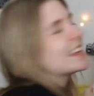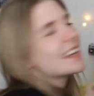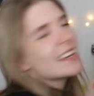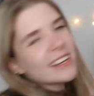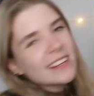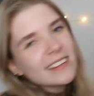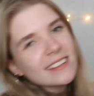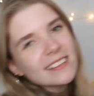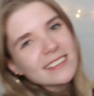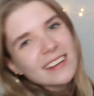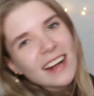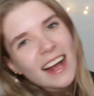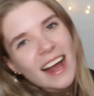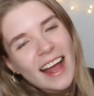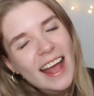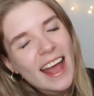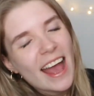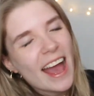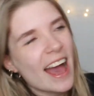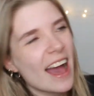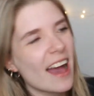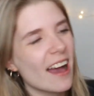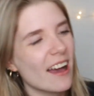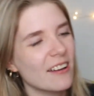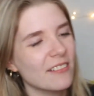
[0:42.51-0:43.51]
Here I
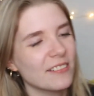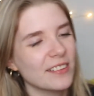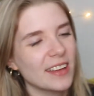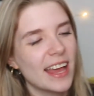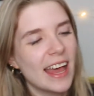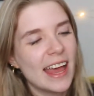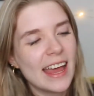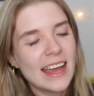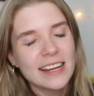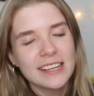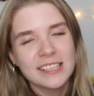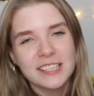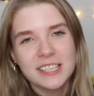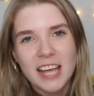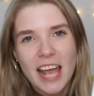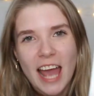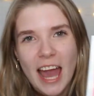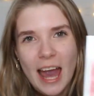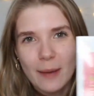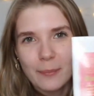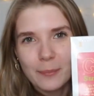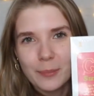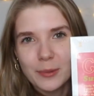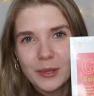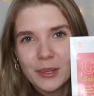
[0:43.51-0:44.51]
have
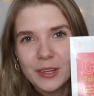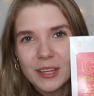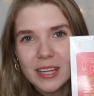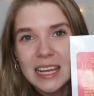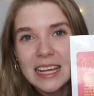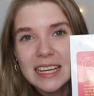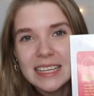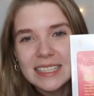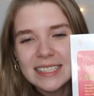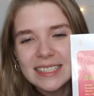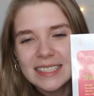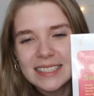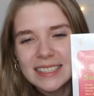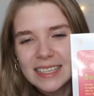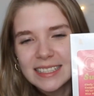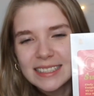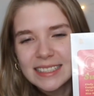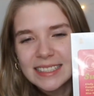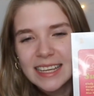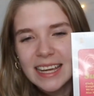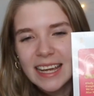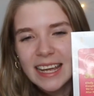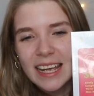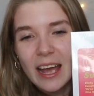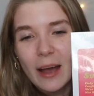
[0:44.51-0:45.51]
Chapel
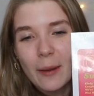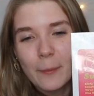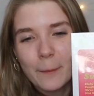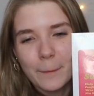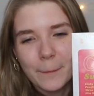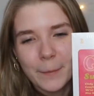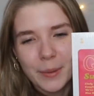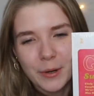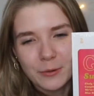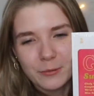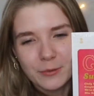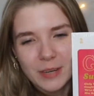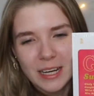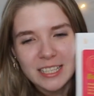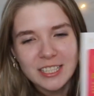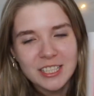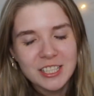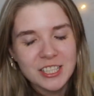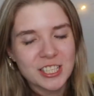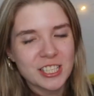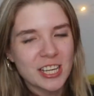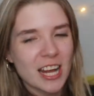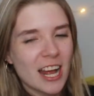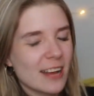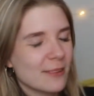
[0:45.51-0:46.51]
Sunday Brunch.